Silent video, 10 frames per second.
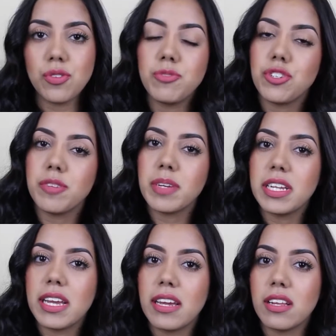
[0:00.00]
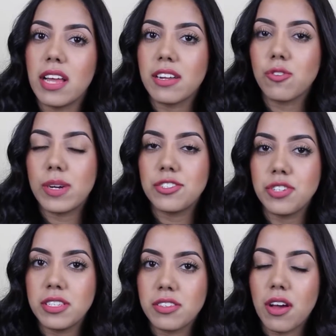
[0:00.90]
So I'm sure I'm going to get a lot of
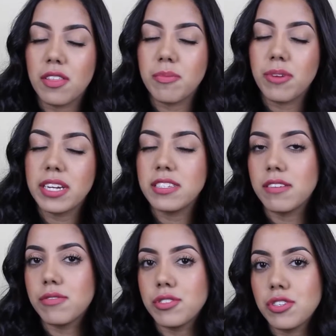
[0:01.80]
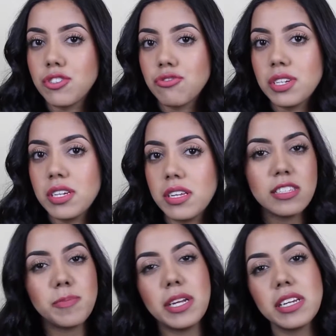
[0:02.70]
questions on the price of the surgery.
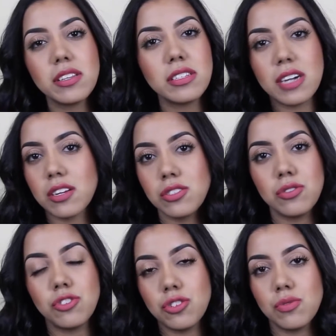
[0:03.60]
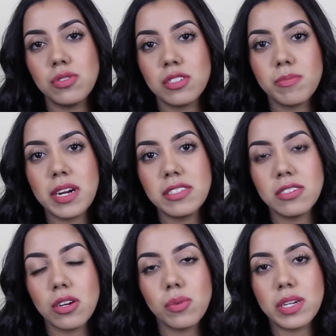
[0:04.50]
Depending on the doctor you choose, the price
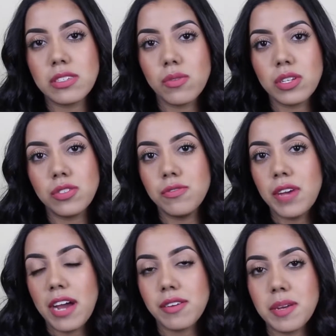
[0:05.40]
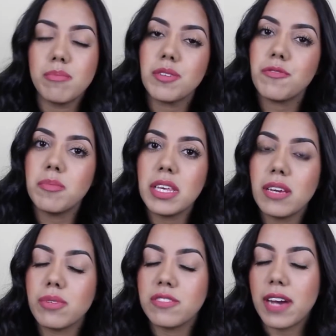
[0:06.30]
is always going to vary. But for
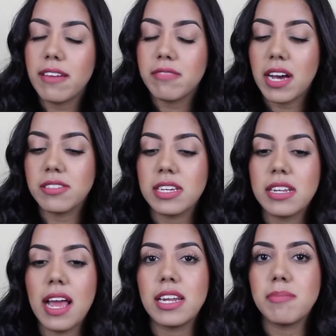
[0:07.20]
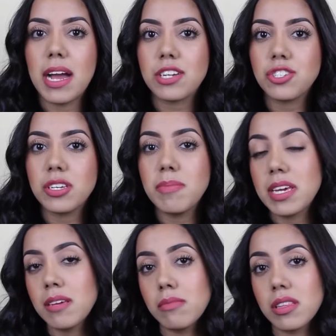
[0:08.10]
me it was $5,000, and I'm actually
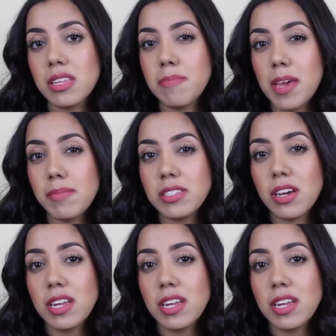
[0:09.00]
making monthly payments